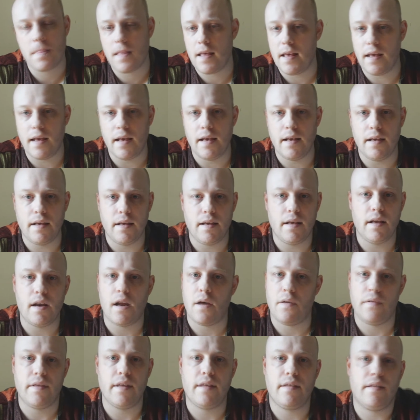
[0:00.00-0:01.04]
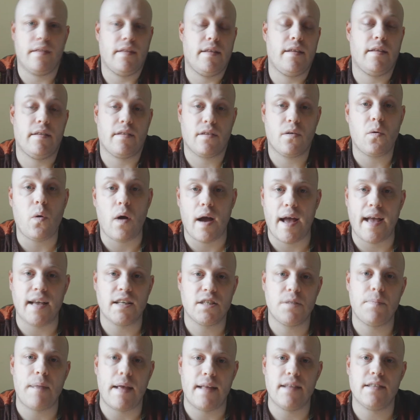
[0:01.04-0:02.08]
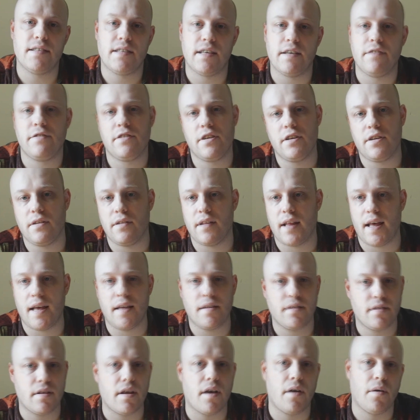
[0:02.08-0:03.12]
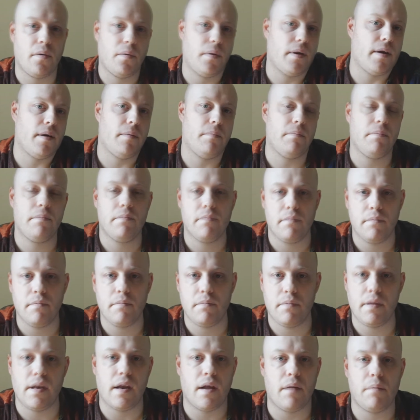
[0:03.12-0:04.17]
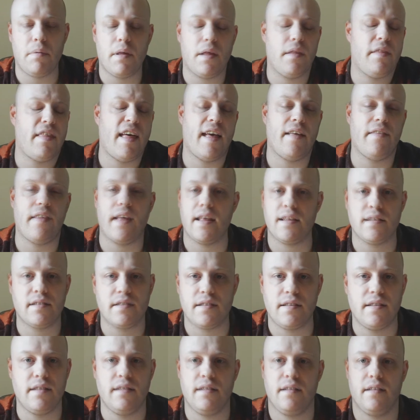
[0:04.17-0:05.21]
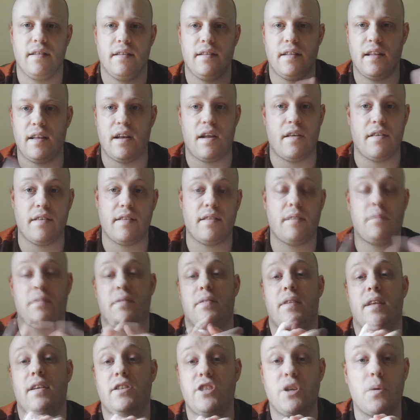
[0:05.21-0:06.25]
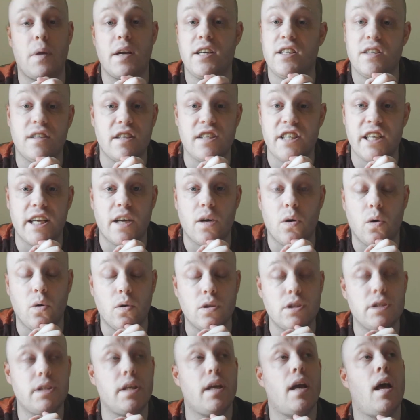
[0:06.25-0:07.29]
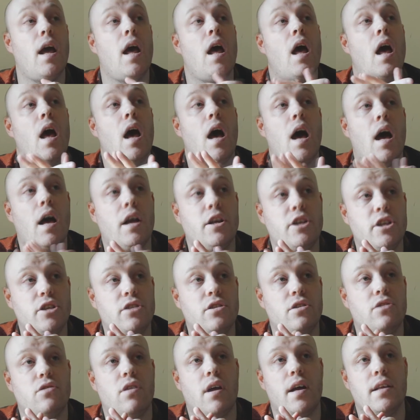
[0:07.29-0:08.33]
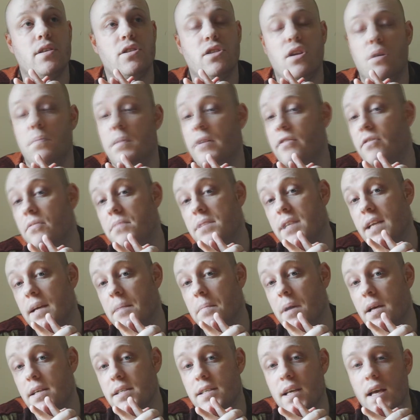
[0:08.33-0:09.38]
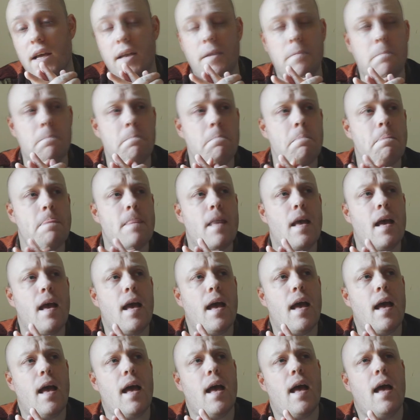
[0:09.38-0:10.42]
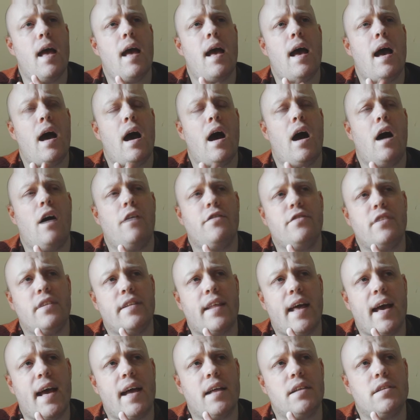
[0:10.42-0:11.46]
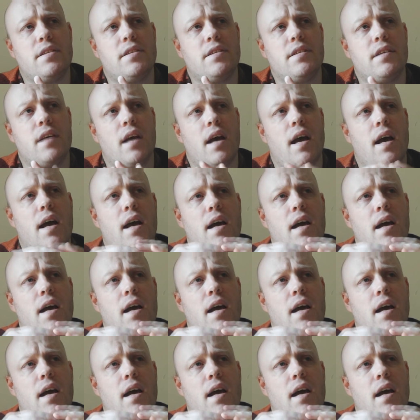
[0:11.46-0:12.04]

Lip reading: You know, this is quite expensive to do that. So you know, but that's, you know, that's a situation that she caused, just to try and stop me from seeing my son. After that,